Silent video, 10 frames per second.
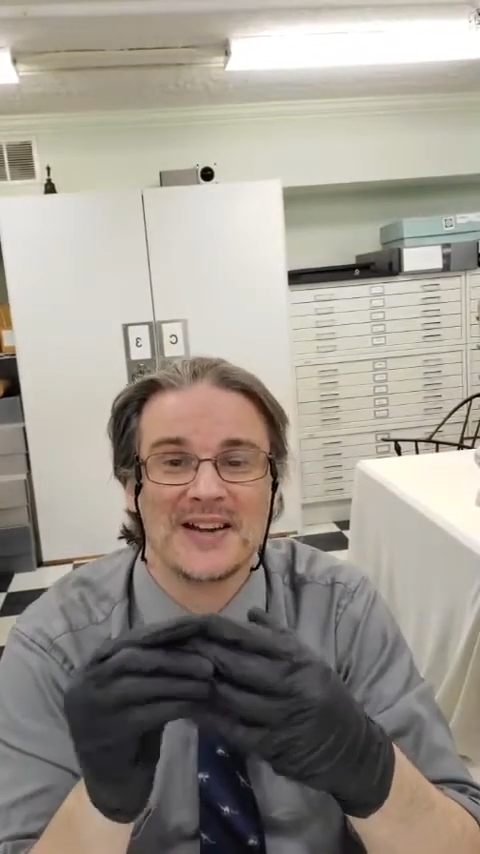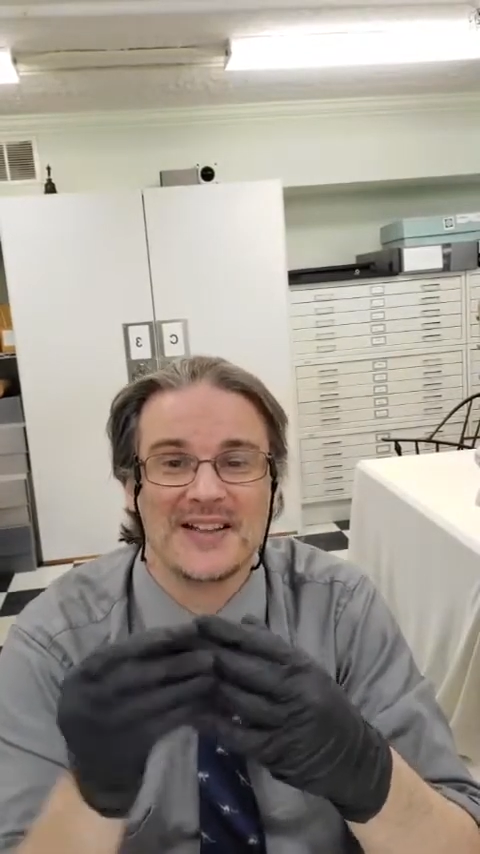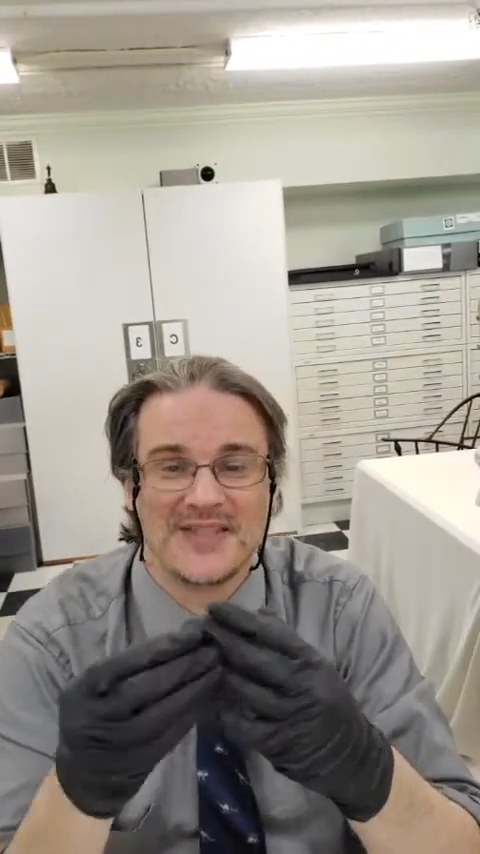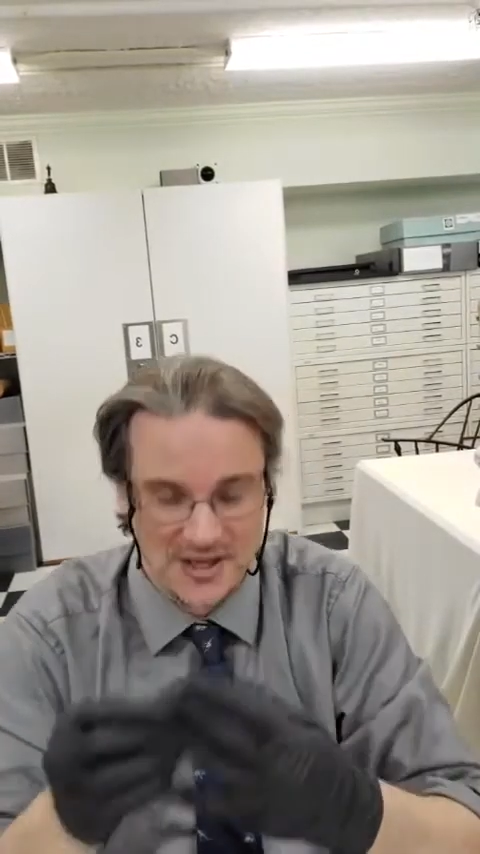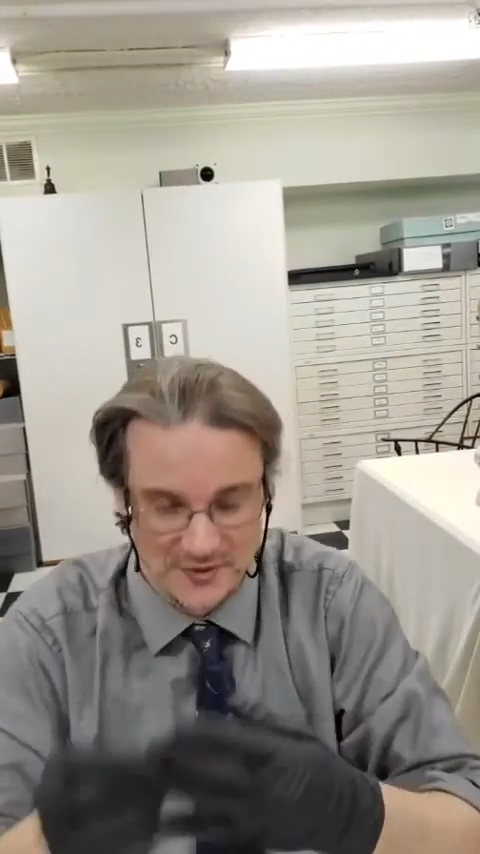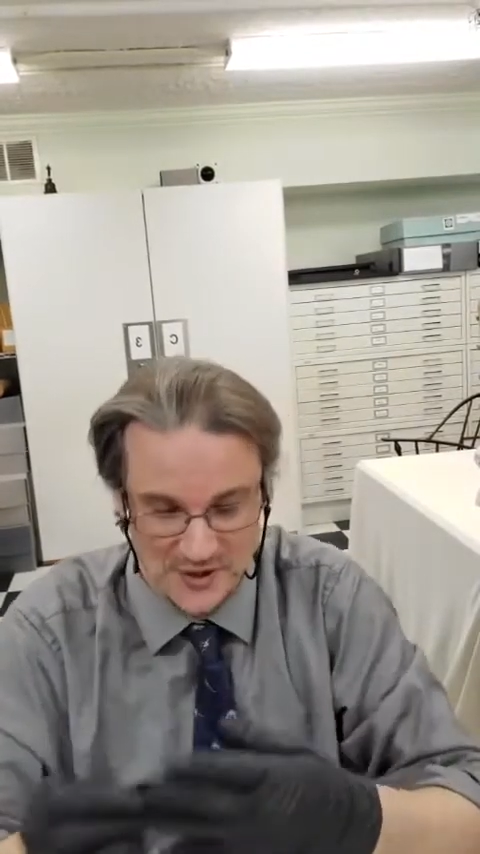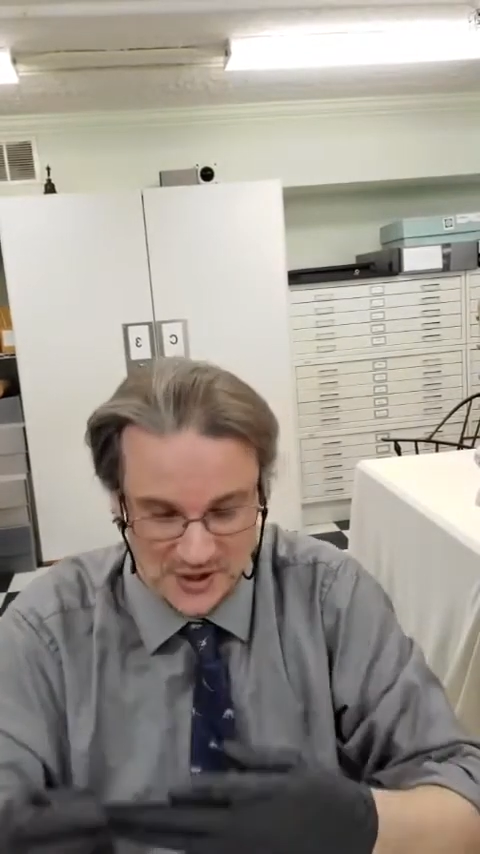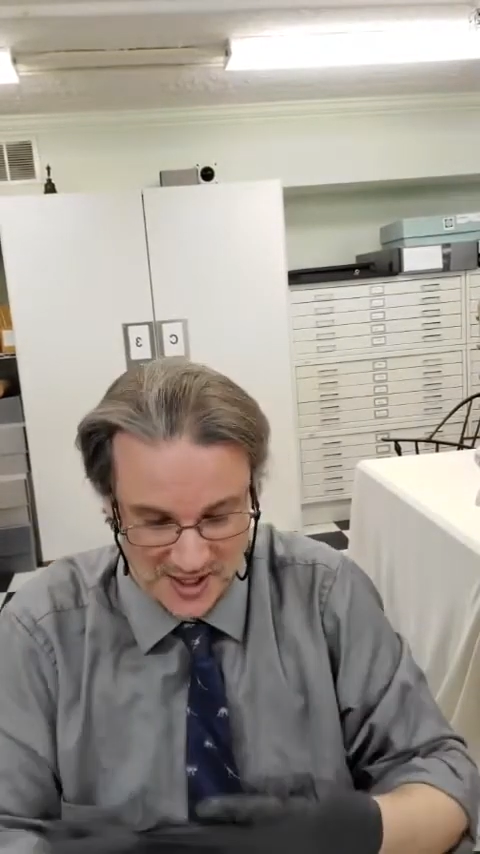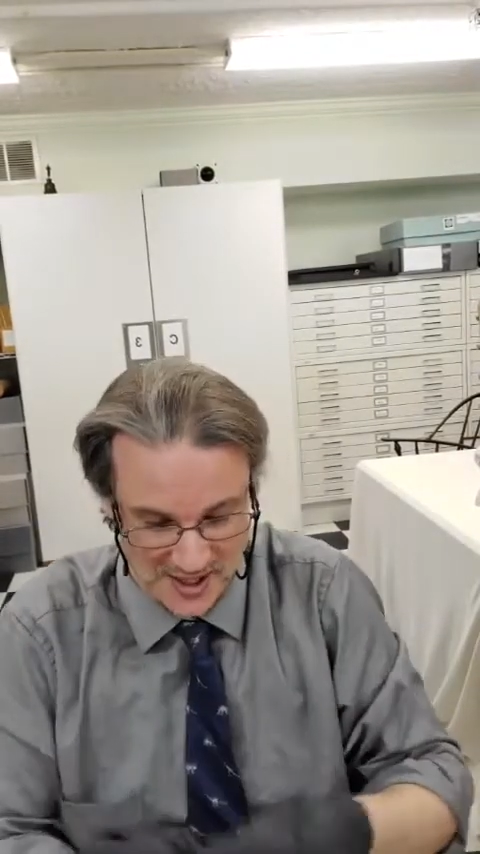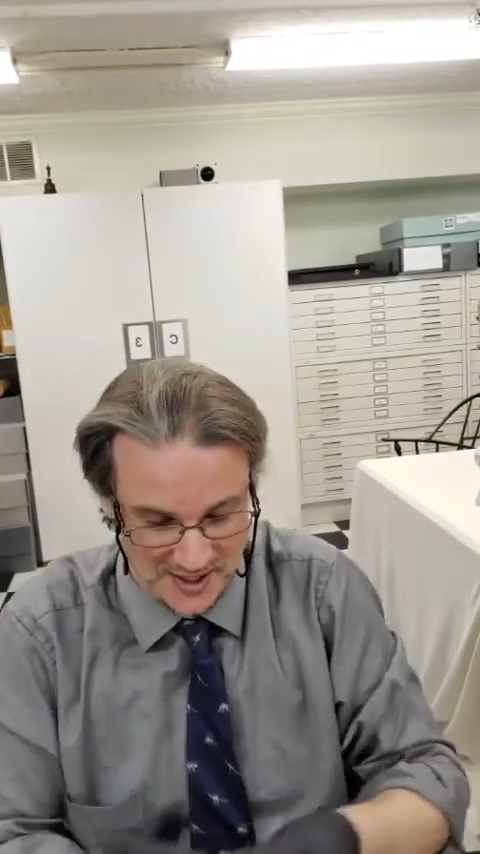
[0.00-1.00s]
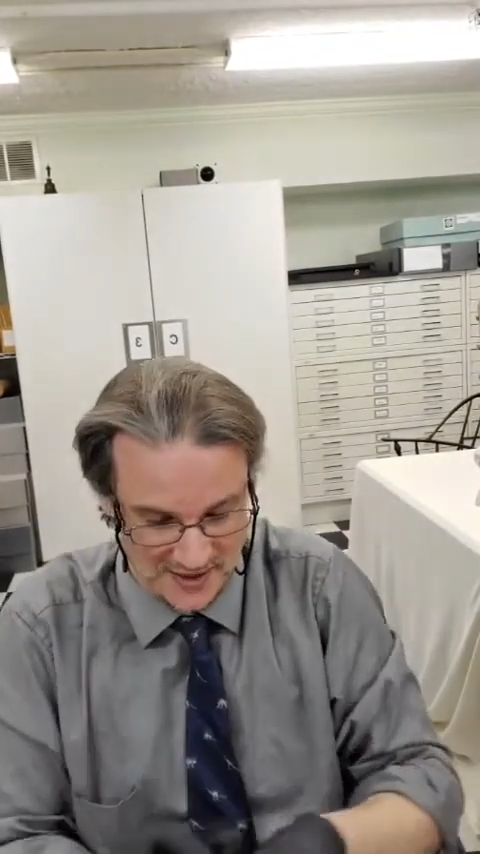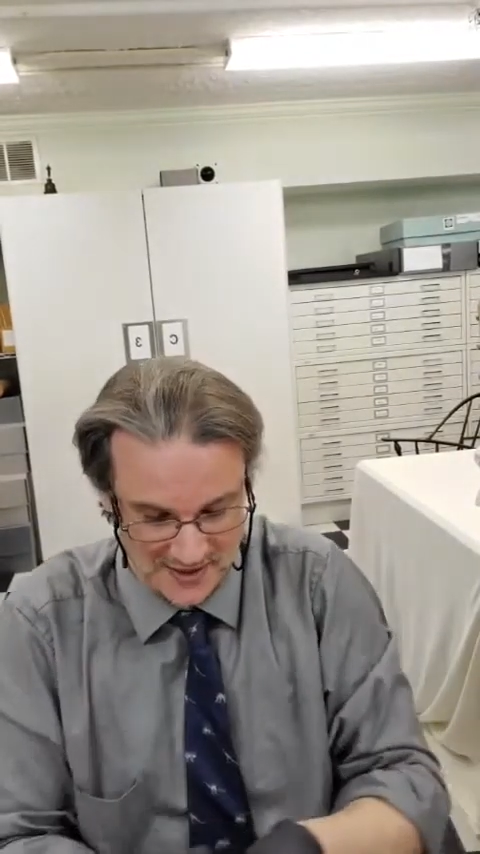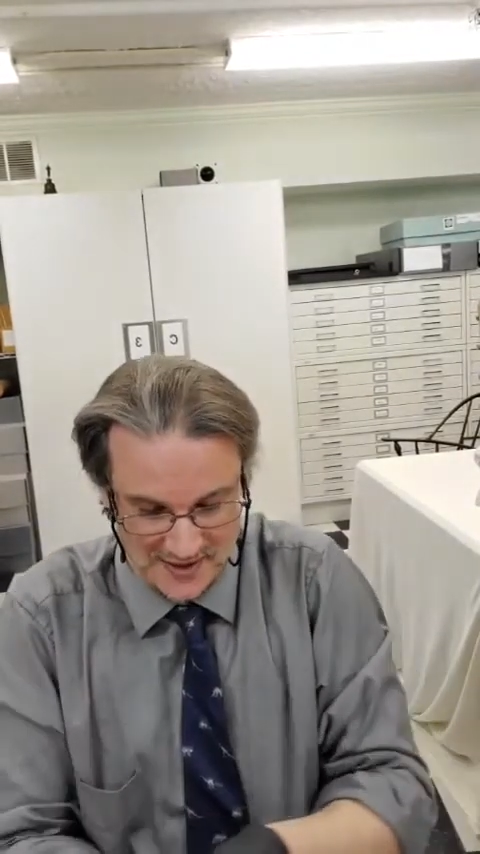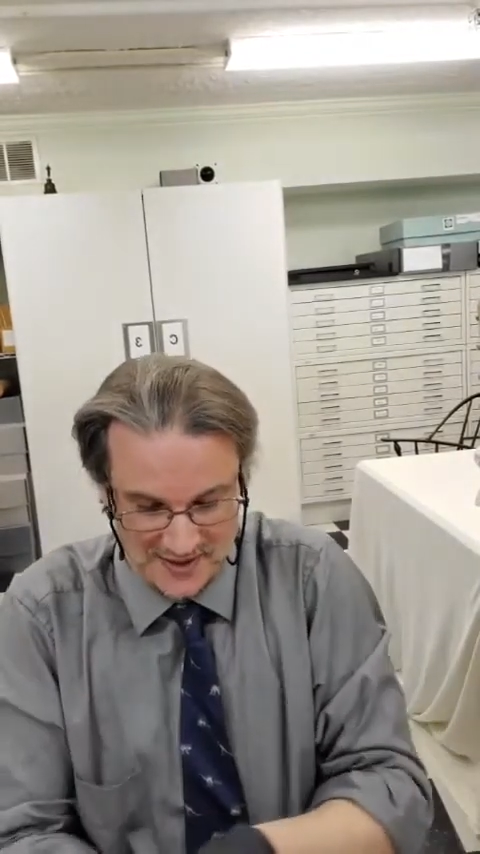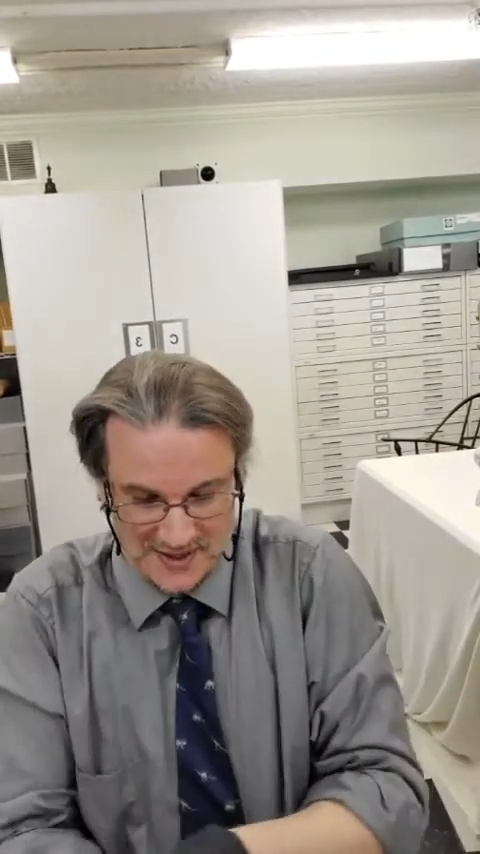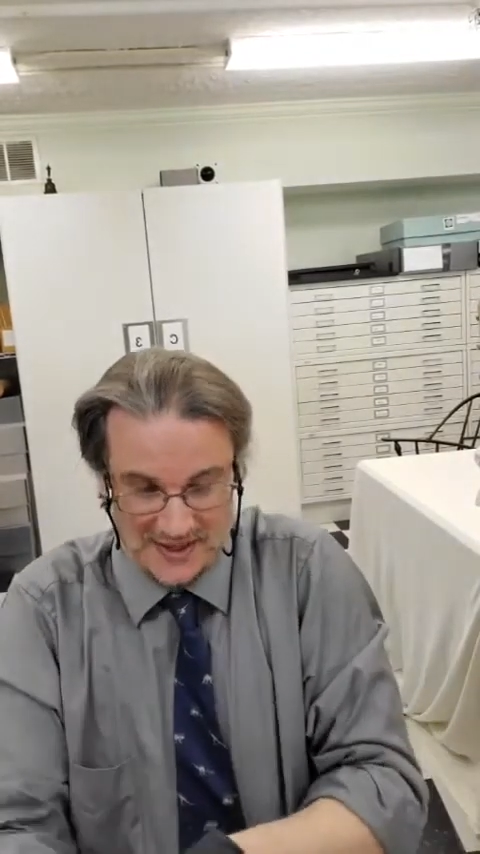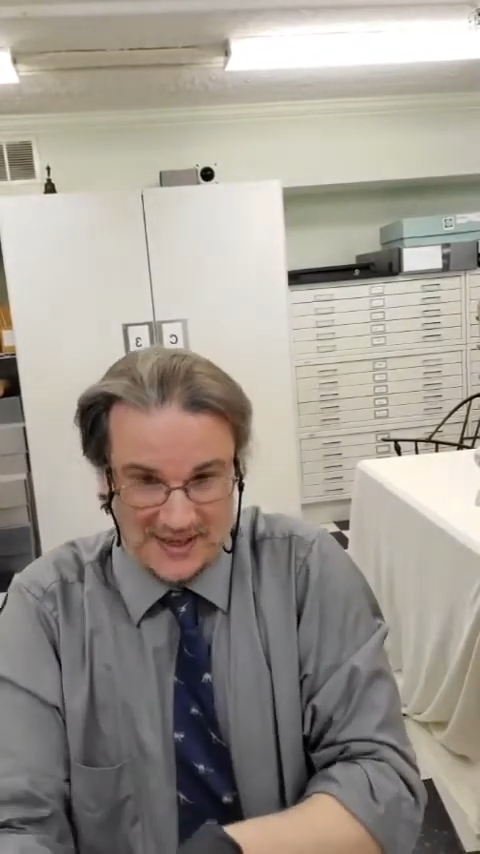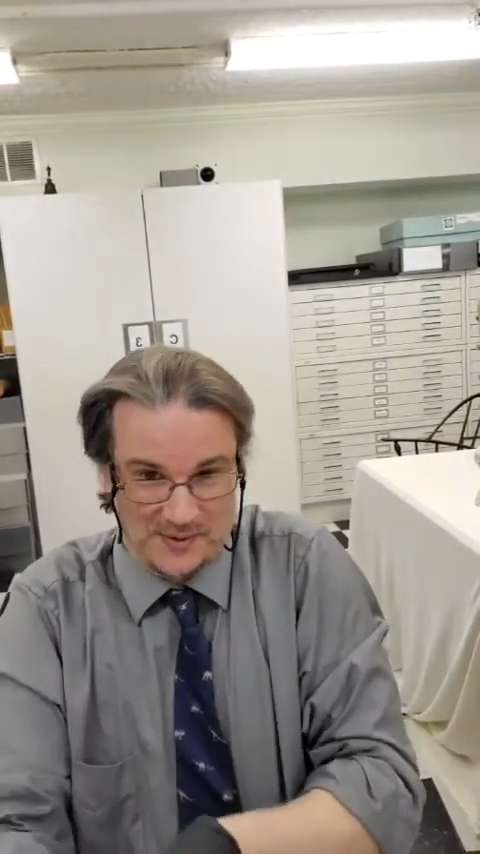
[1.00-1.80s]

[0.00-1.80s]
Thank you for joining, and